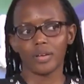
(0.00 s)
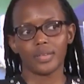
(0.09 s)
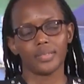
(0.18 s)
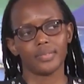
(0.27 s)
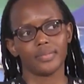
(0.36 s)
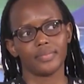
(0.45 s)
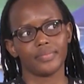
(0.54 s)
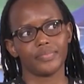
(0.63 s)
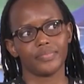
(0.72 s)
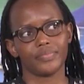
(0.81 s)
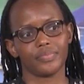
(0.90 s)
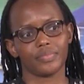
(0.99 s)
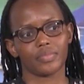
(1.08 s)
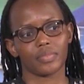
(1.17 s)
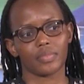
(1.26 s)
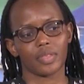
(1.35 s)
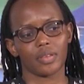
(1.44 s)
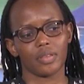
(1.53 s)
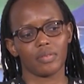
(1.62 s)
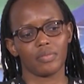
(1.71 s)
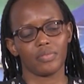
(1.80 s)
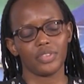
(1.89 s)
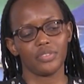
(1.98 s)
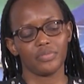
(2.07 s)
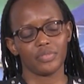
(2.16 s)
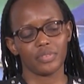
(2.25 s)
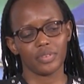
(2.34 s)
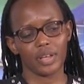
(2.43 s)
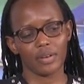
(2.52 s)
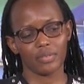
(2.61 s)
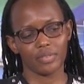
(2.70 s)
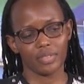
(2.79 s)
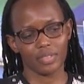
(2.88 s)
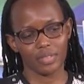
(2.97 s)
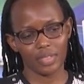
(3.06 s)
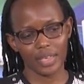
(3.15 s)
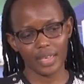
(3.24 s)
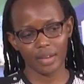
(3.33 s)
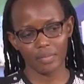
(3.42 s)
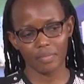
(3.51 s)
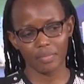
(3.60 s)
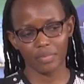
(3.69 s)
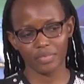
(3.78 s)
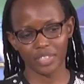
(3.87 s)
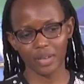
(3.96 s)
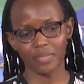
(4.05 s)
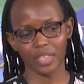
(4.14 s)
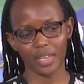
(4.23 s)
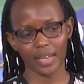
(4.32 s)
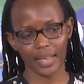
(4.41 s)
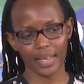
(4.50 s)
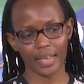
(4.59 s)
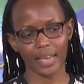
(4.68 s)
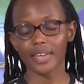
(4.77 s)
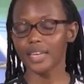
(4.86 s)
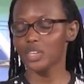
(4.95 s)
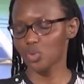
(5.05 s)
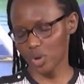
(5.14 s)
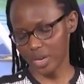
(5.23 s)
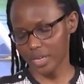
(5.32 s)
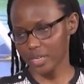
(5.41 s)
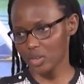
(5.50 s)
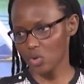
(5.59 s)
Um, first of all, I would think of something like a network